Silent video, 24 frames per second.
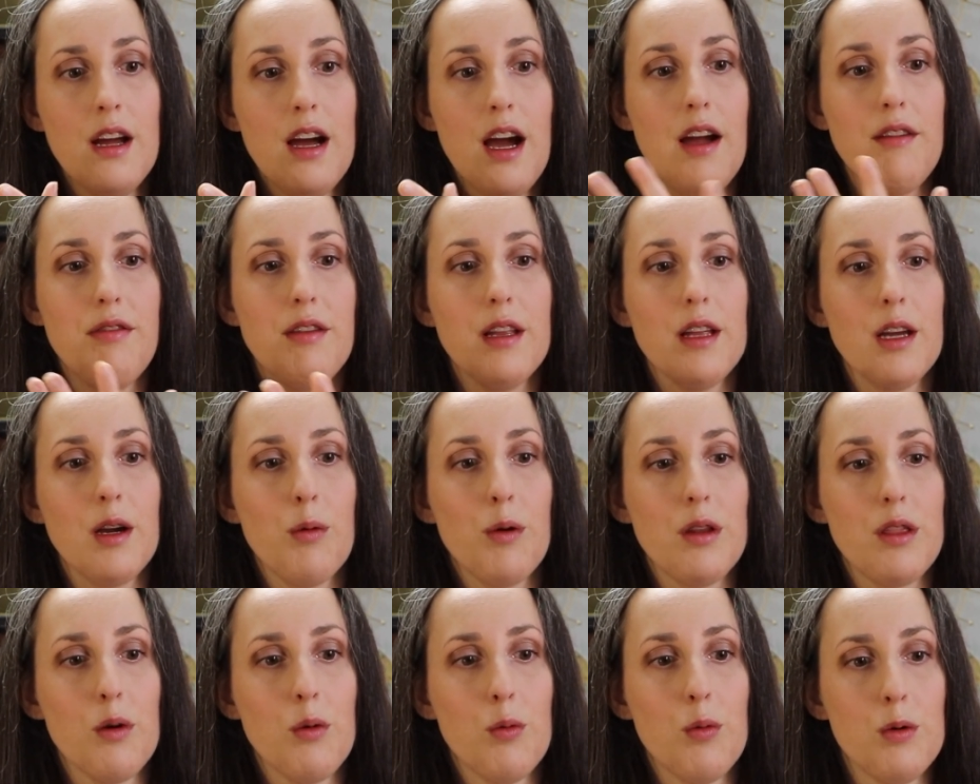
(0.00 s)
I feel like
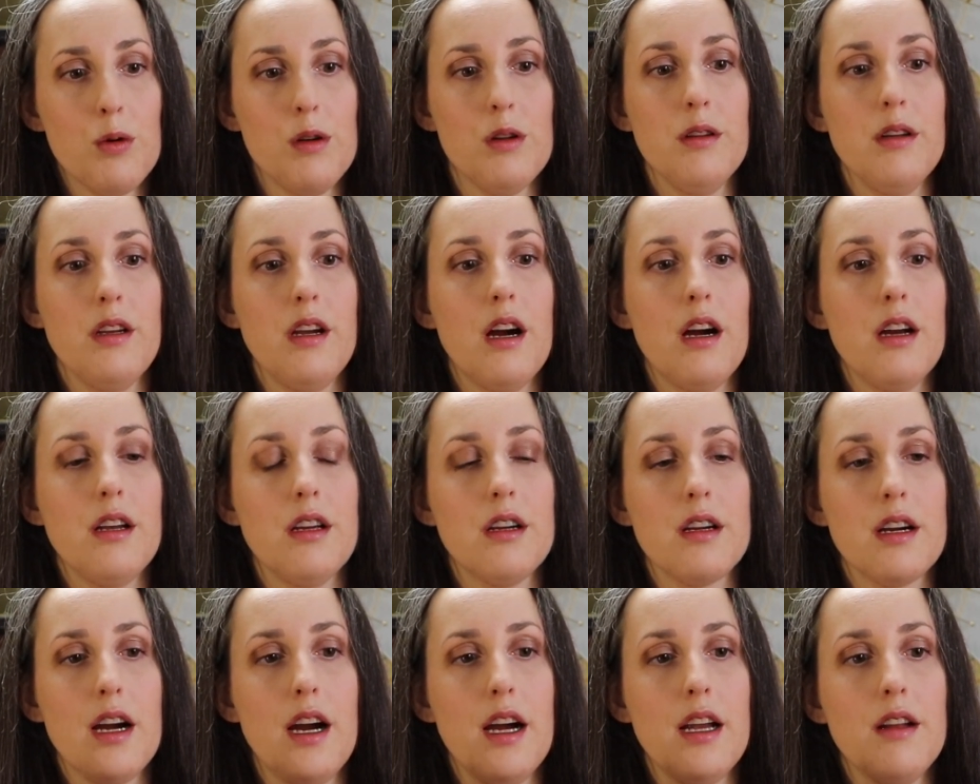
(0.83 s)
with a wool yarn,
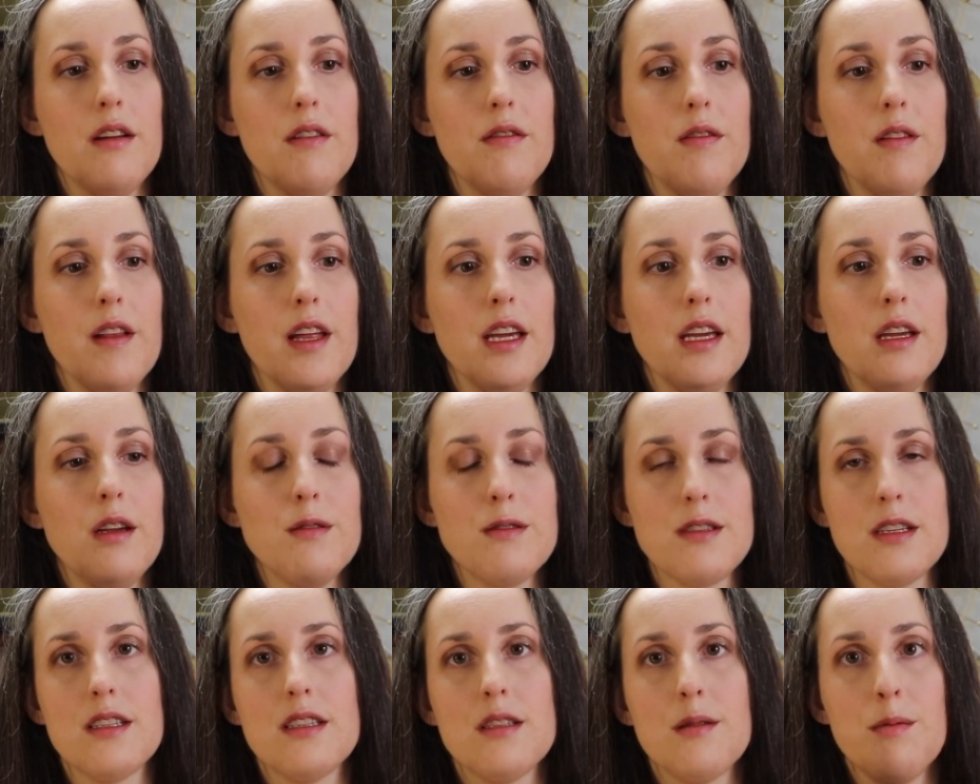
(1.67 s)
you're kind of like
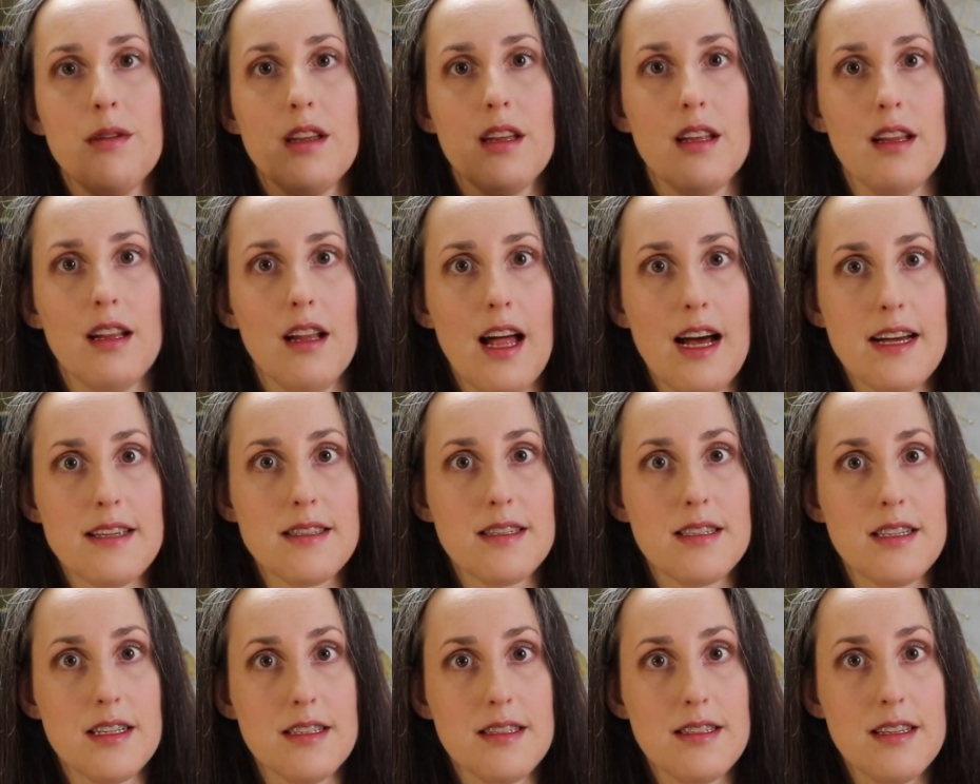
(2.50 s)
using some of the
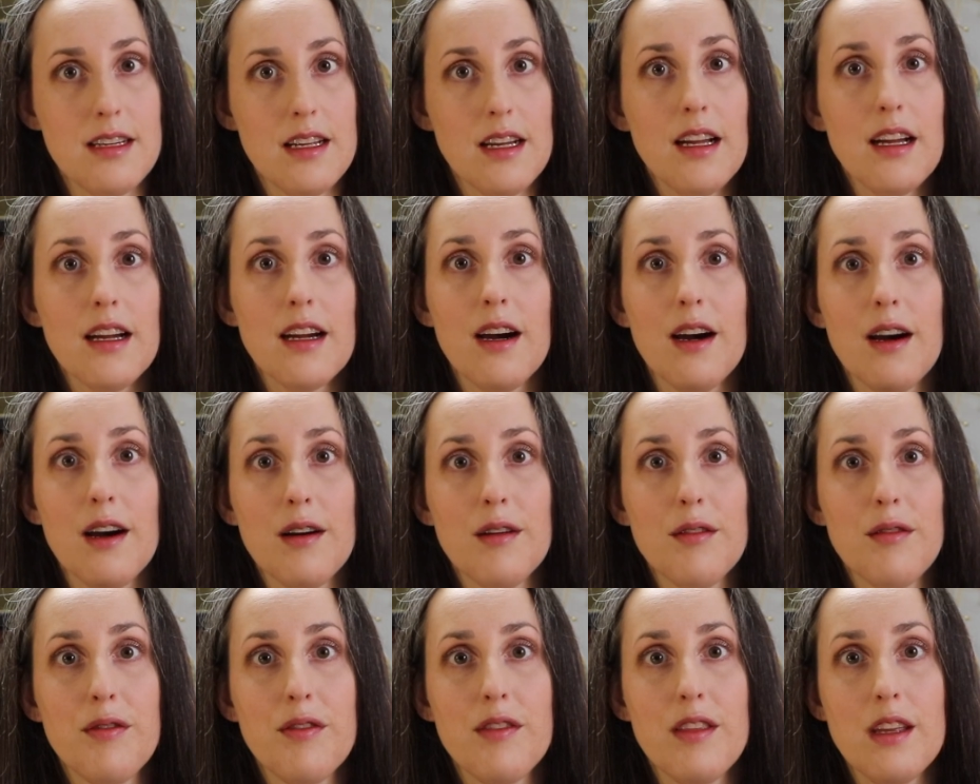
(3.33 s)
elasticity
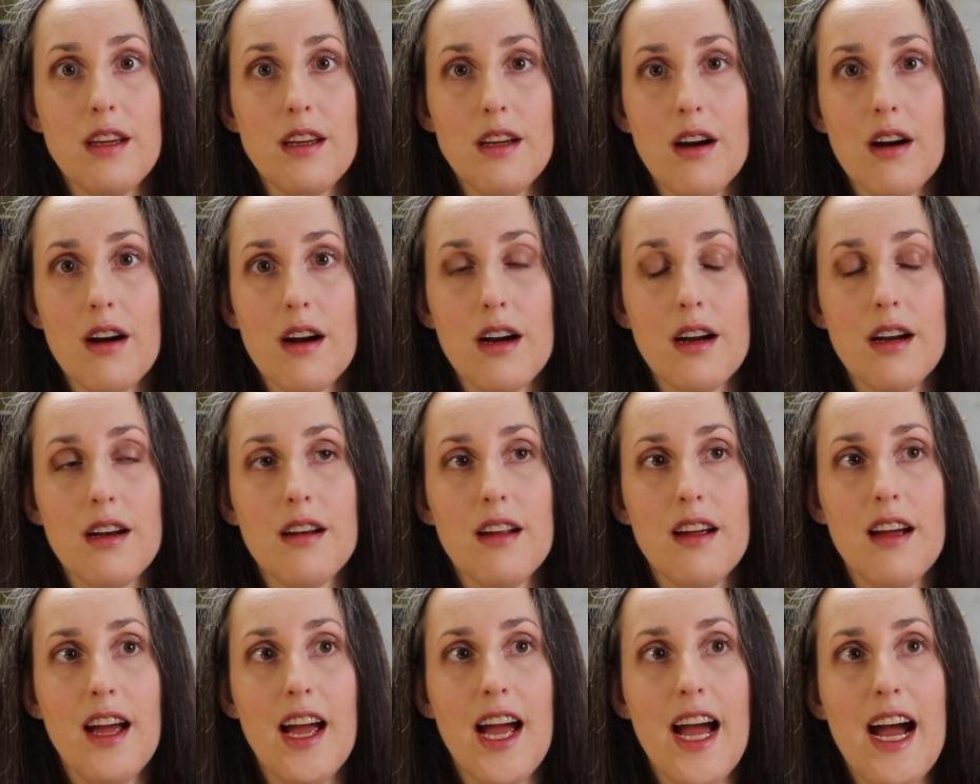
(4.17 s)
of the yarn
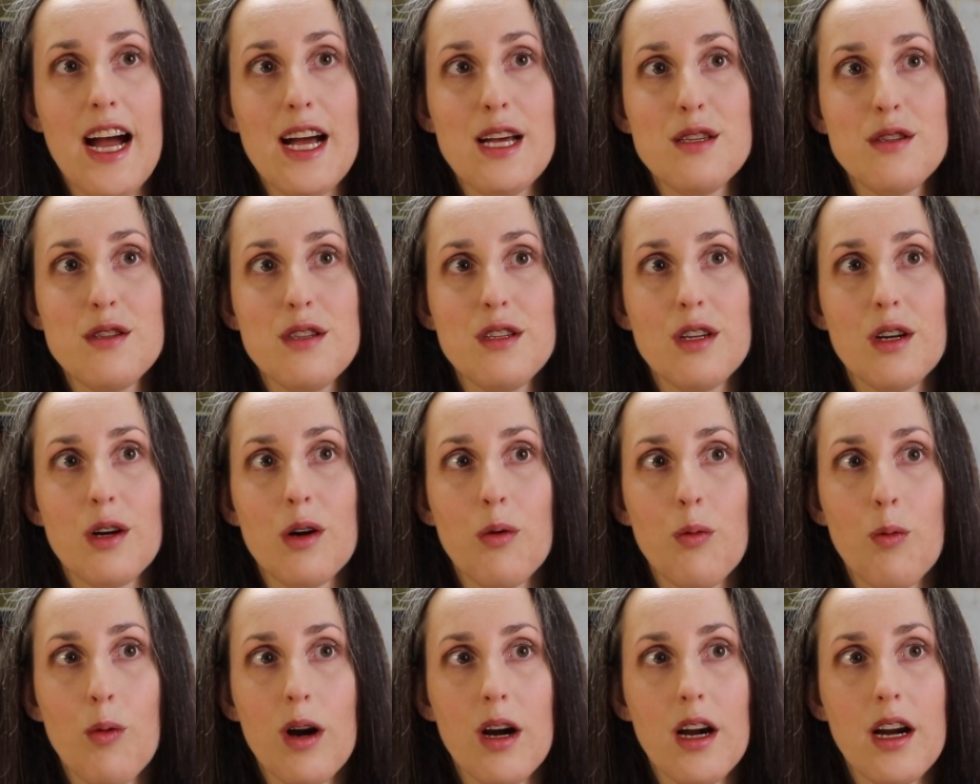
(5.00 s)
as you're
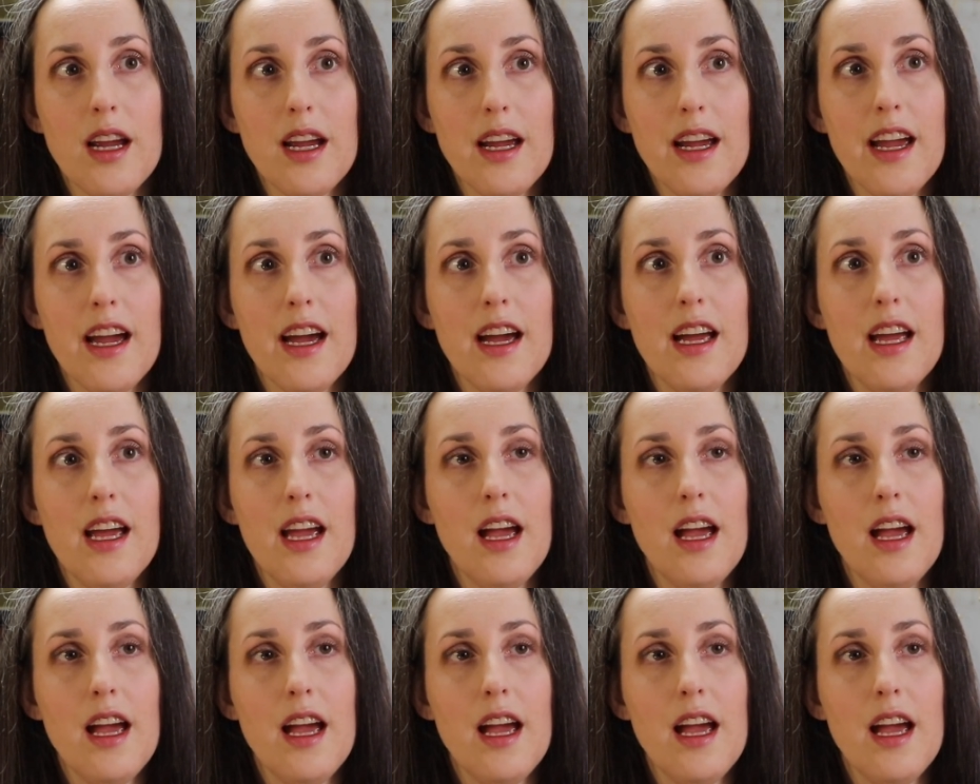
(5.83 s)
working it,